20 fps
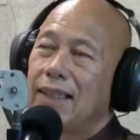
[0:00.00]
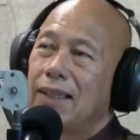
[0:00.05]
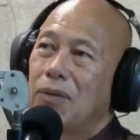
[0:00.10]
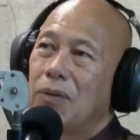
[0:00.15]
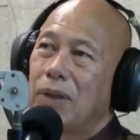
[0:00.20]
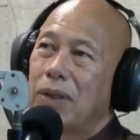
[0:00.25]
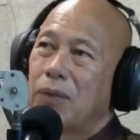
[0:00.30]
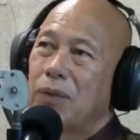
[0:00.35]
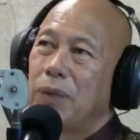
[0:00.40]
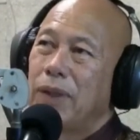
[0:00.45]

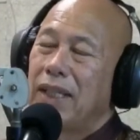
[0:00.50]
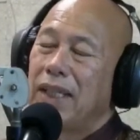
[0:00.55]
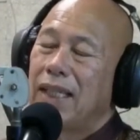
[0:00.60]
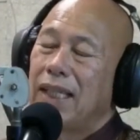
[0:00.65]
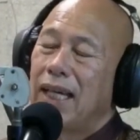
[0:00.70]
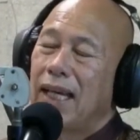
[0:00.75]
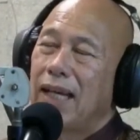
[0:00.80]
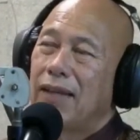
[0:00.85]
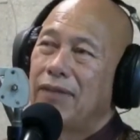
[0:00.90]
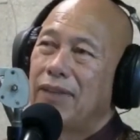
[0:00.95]
what
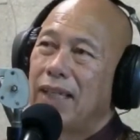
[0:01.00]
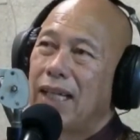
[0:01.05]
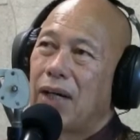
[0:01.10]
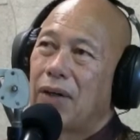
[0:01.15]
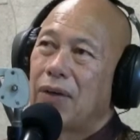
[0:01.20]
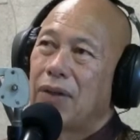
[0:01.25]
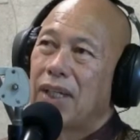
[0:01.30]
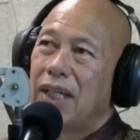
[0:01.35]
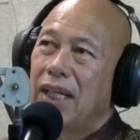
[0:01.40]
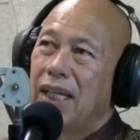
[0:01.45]
we have in
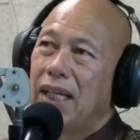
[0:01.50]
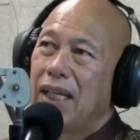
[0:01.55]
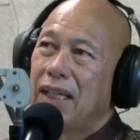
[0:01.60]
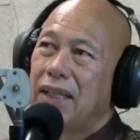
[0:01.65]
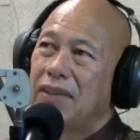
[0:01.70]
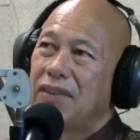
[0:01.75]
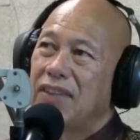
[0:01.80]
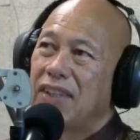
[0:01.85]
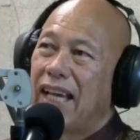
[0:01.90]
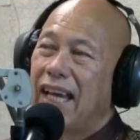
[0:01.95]
our
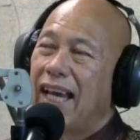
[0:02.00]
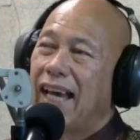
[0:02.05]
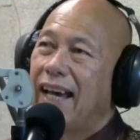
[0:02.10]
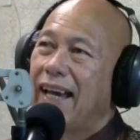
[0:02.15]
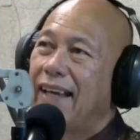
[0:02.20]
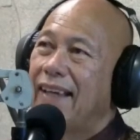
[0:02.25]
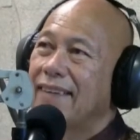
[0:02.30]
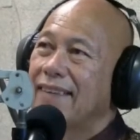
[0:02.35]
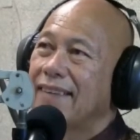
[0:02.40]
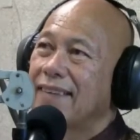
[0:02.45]
heads
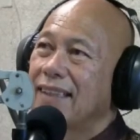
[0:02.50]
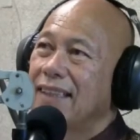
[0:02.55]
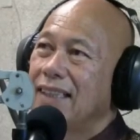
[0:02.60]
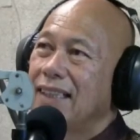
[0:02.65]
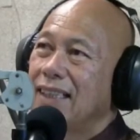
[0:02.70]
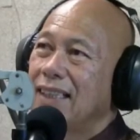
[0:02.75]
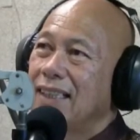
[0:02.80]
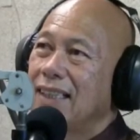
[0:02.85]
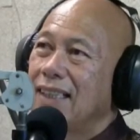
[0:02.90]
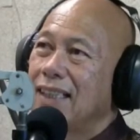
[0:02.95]
as
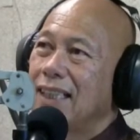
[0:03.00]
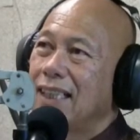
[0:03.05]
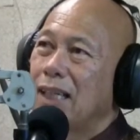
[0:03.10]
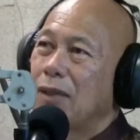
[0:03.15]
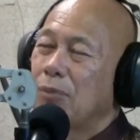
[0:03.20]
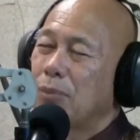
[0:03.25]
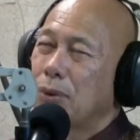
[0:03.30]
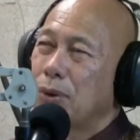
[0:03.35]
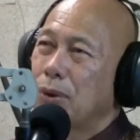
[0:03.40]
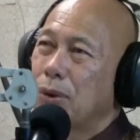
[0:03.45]
the
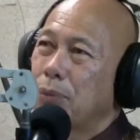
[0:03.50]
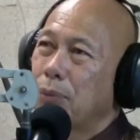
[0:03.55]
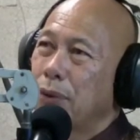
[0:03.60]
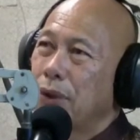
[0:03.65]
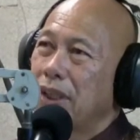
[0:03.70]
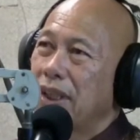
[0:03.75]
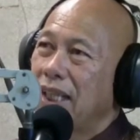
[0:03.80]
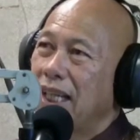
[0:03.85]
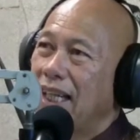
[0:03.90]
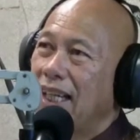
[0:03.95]

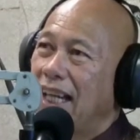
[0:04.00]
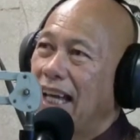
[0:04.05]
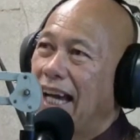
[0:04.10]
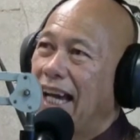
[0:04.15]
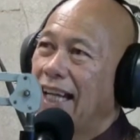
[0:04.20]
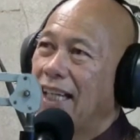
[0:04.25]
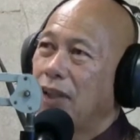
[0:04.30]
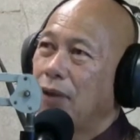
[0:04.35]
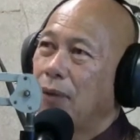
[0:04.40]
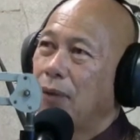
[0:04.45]
appropriate and
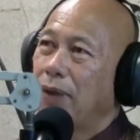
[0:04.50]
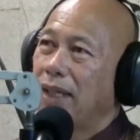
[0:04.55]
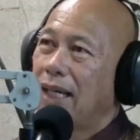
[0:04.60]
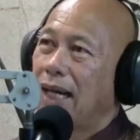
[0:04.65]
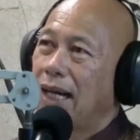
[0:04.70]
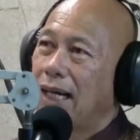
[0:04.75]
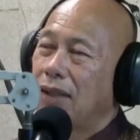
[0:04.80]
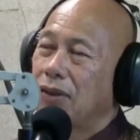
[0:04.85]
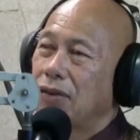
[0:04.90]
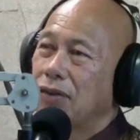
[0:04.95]
adequate
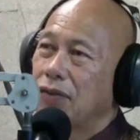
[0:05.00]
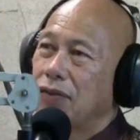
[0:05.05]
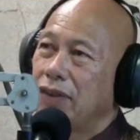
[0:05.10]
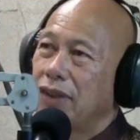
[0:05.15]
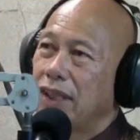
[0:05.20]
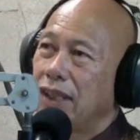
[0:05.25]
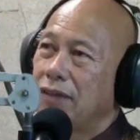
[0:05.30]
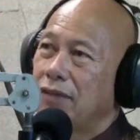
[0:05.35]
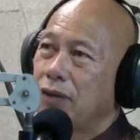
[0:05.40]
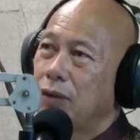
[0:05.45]
house
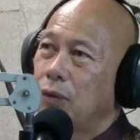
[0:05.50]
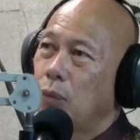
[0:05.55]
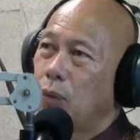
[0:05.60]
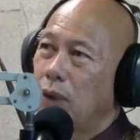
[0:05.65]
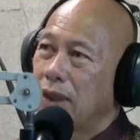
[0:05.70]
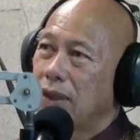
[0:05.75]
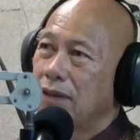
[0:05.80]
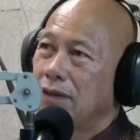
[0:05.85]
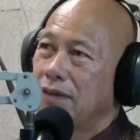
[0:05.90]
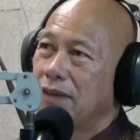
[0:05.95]
for every
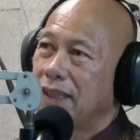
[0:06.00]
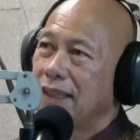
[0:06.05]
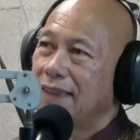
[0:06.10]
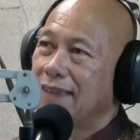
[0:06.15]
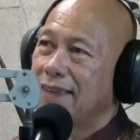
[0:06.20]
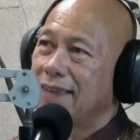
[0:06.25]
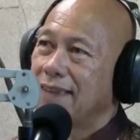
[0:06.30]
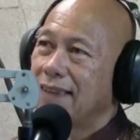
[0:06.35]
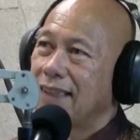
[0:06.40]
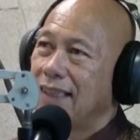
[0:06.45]
one of
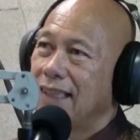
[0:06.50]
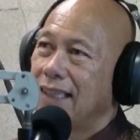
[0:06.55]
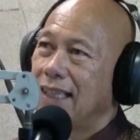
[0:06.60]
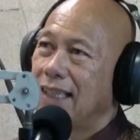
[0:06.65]
us,